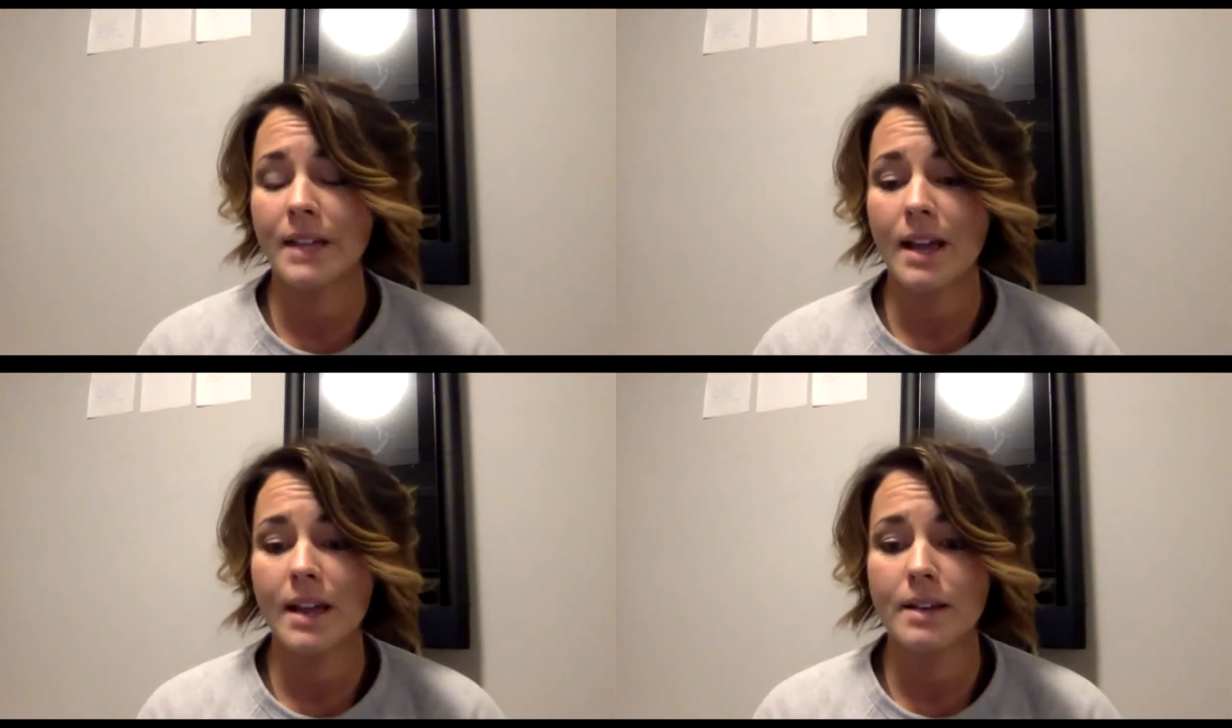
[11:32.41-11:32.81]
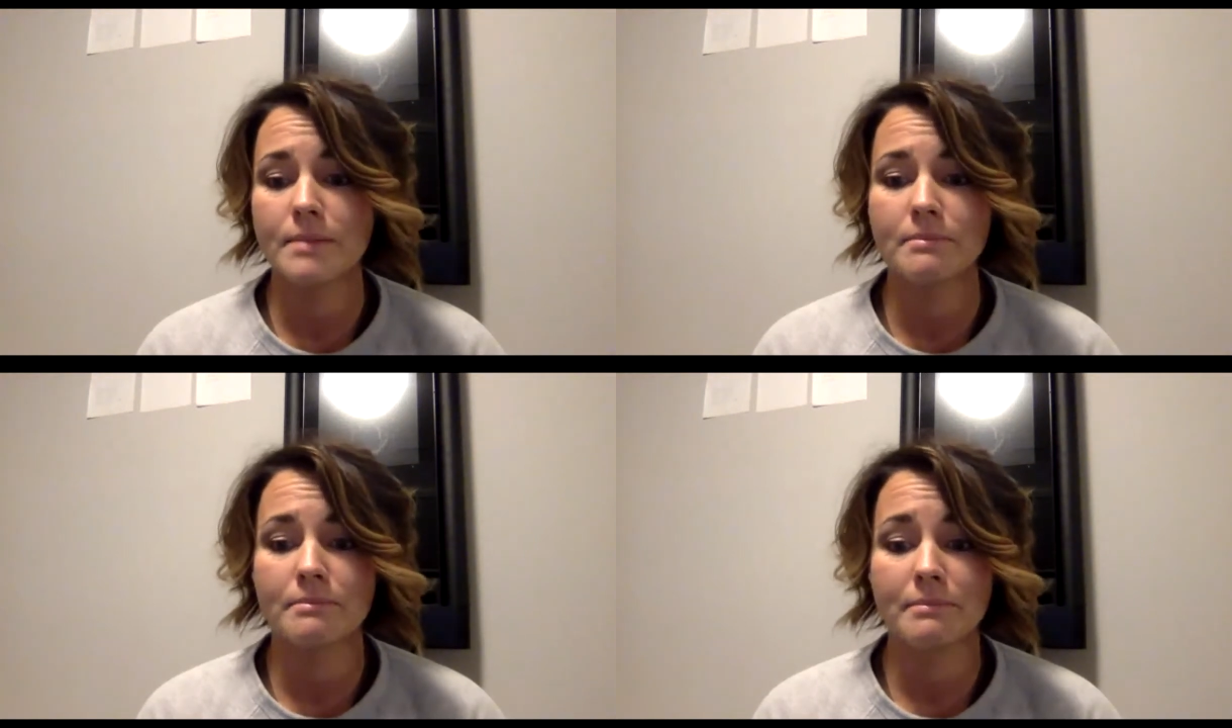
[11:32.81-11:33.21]

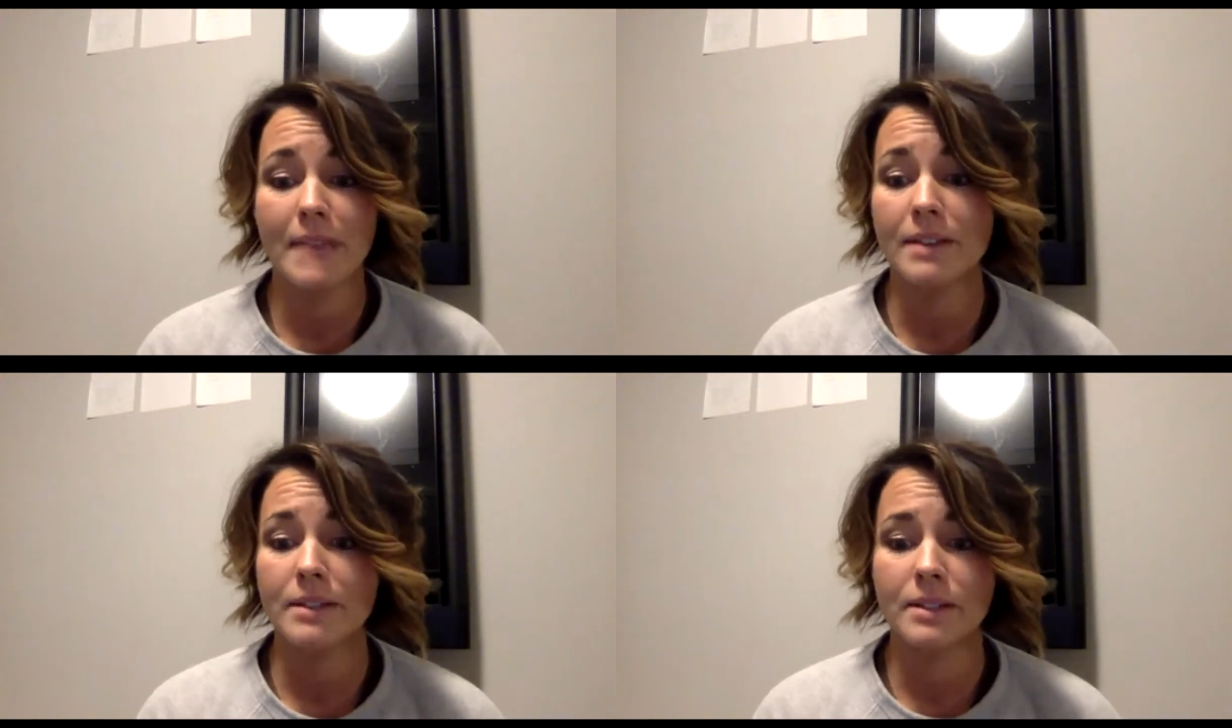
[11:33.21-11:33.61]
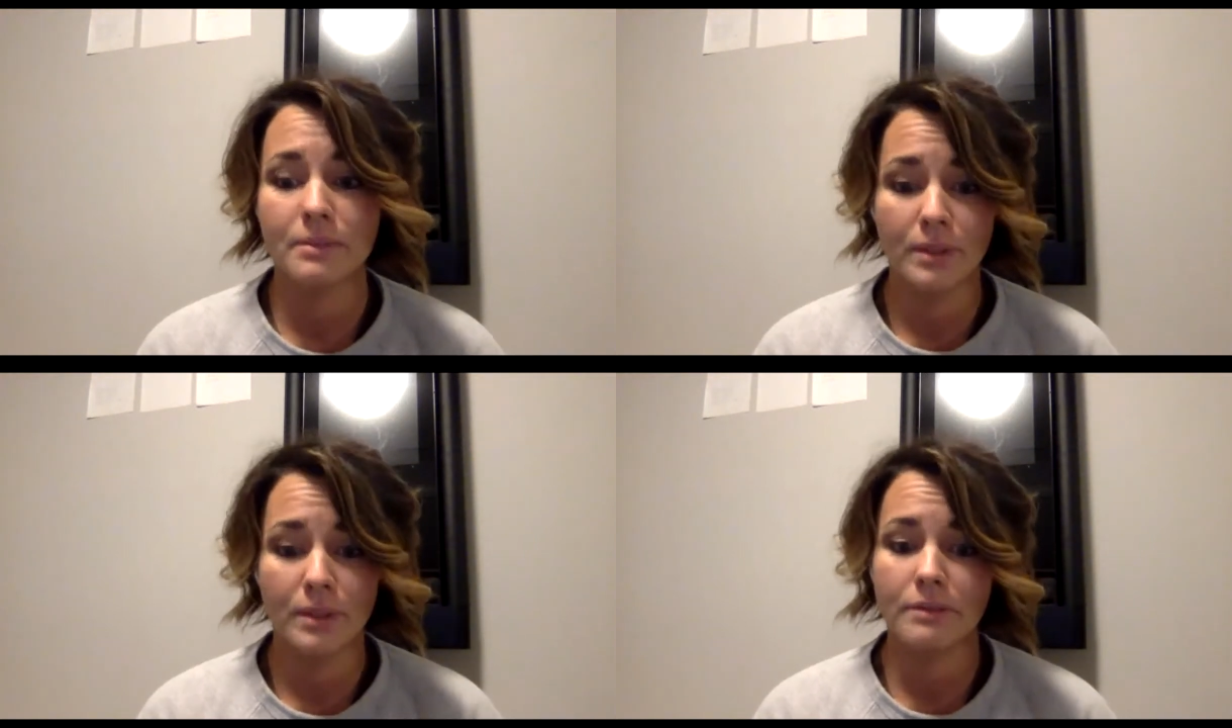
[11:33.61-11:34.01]
And
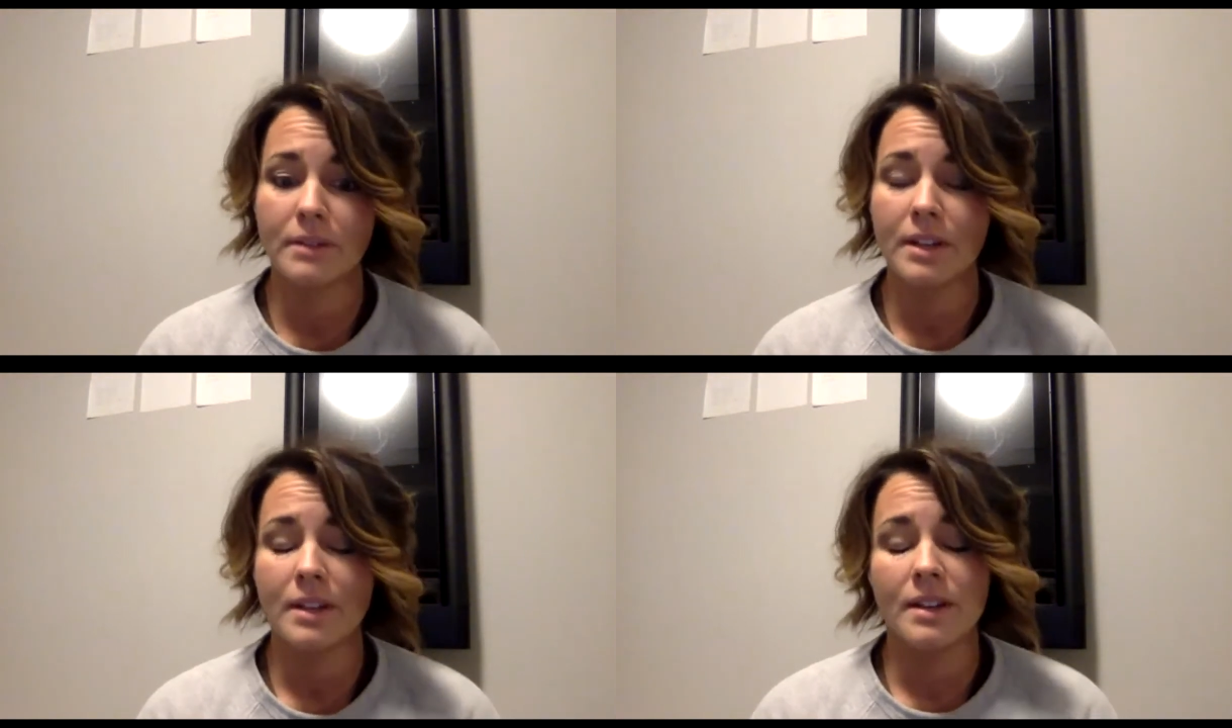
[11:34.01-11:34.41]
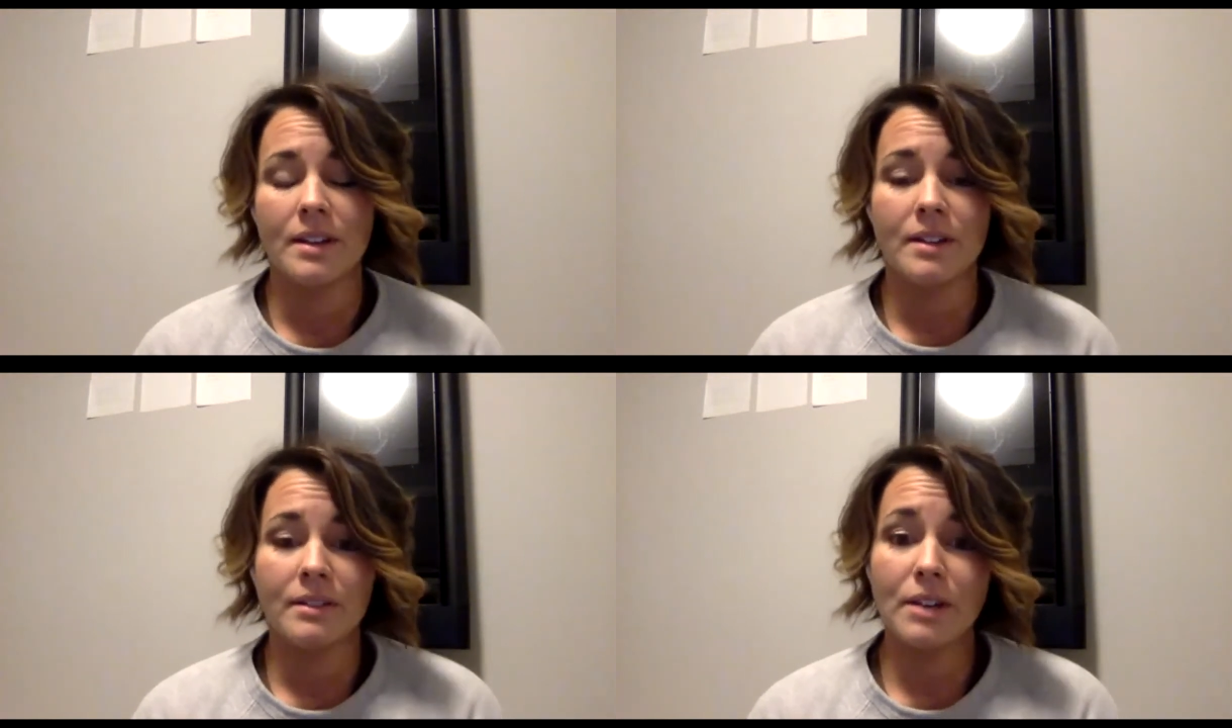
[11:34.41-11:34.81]
with
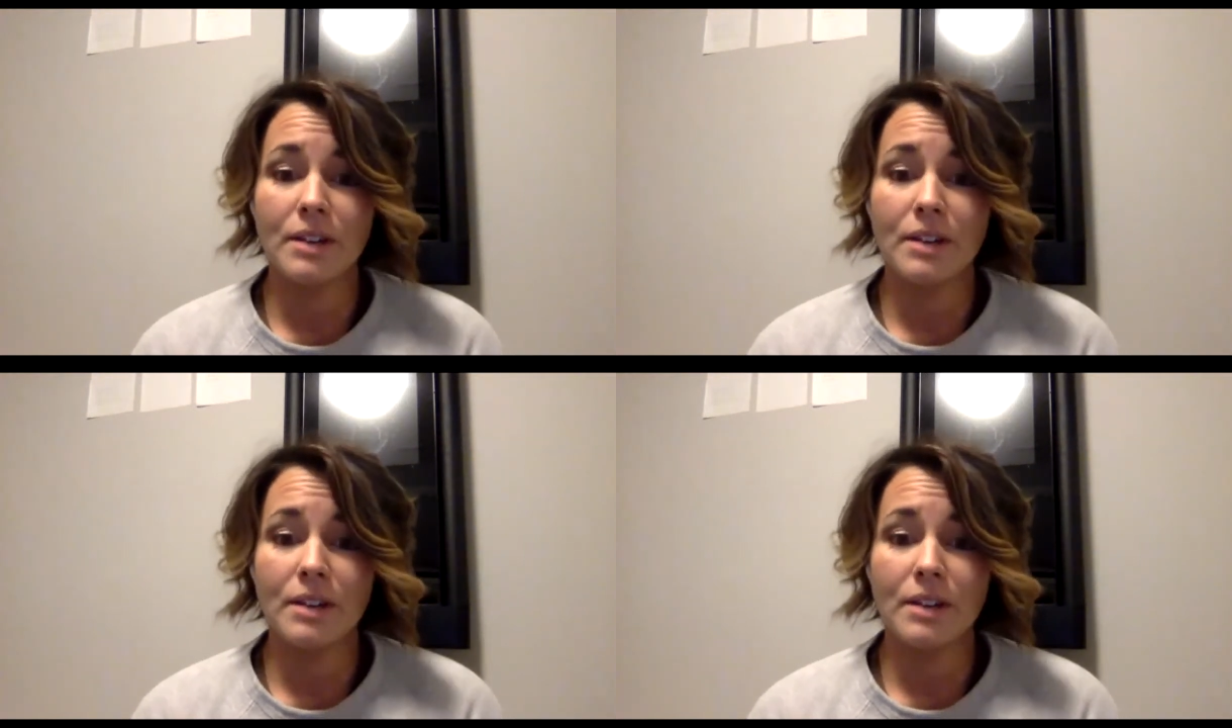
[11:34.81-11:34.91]
now